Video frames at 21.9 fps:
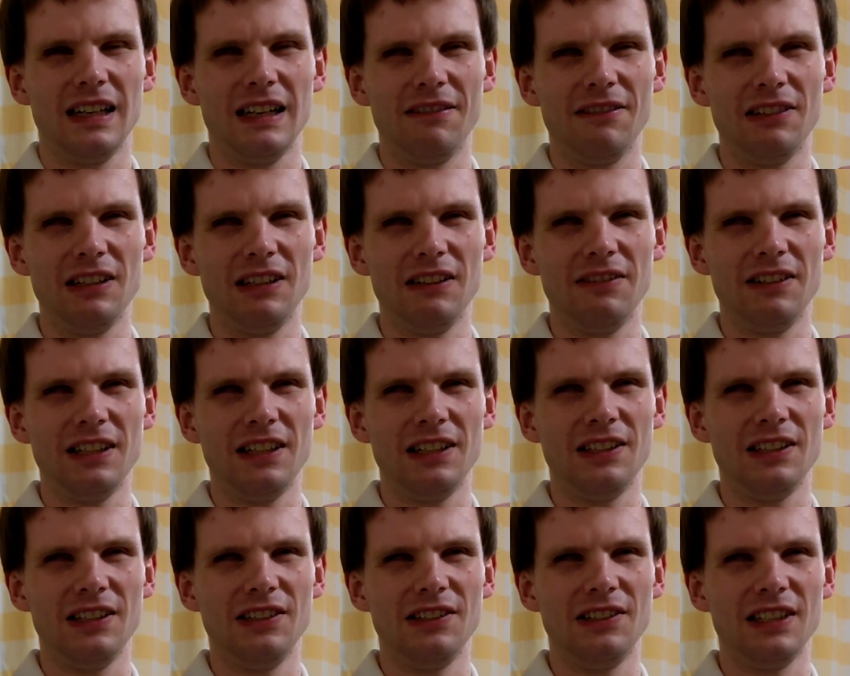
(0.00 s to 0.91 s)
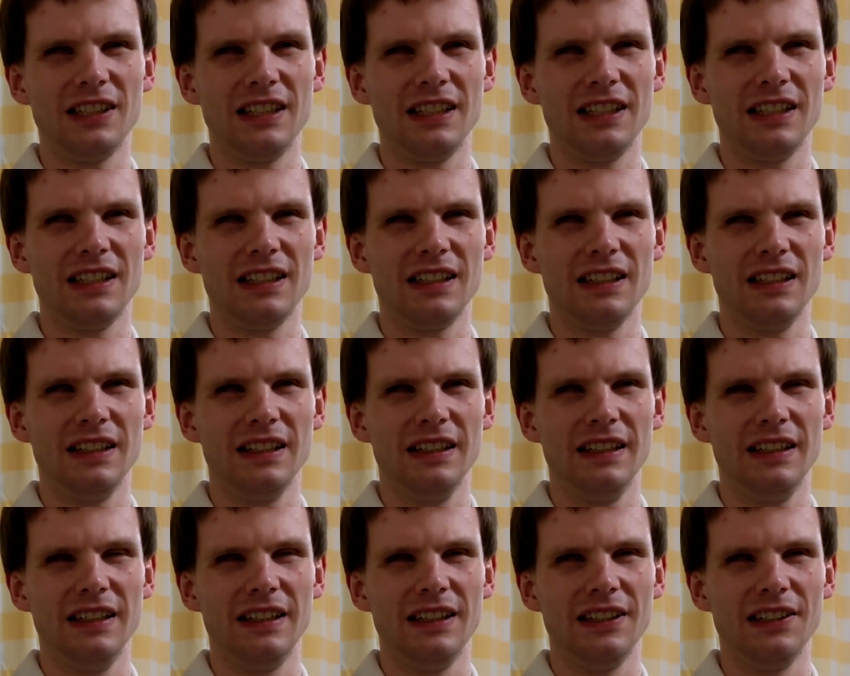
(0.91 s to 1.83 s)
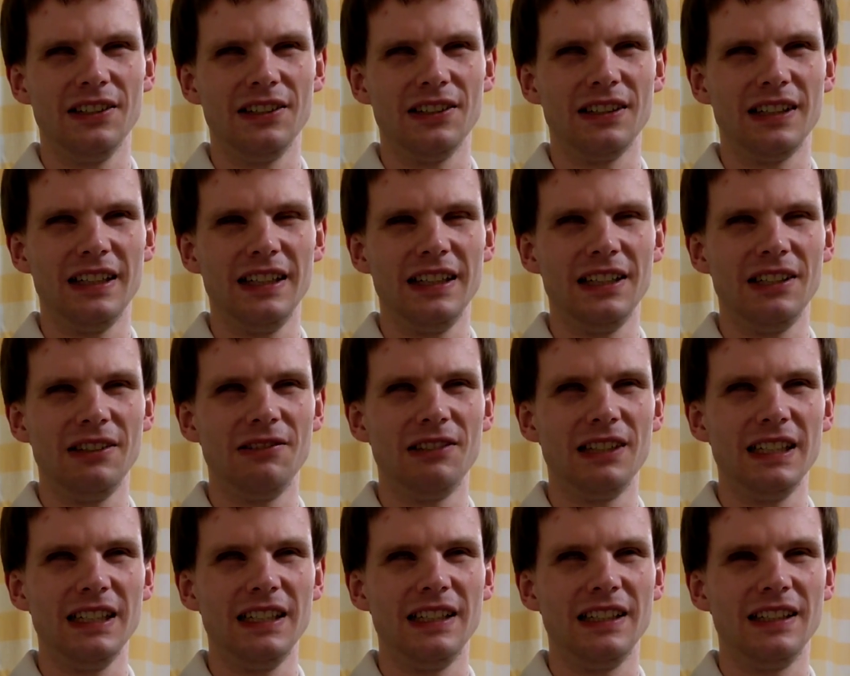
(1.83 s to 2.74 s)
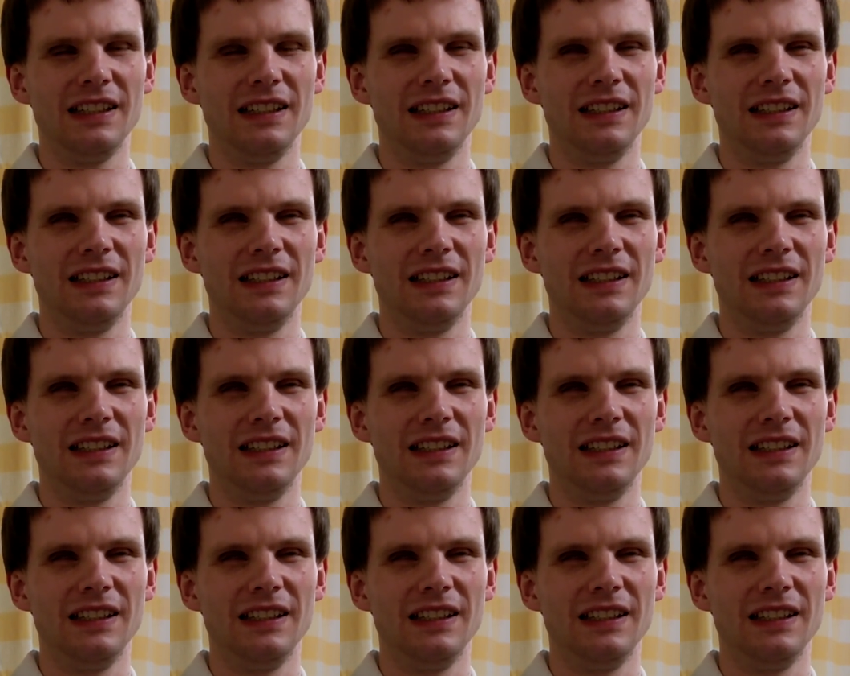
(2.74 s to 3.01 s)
After you finish shooting, you can just take it away.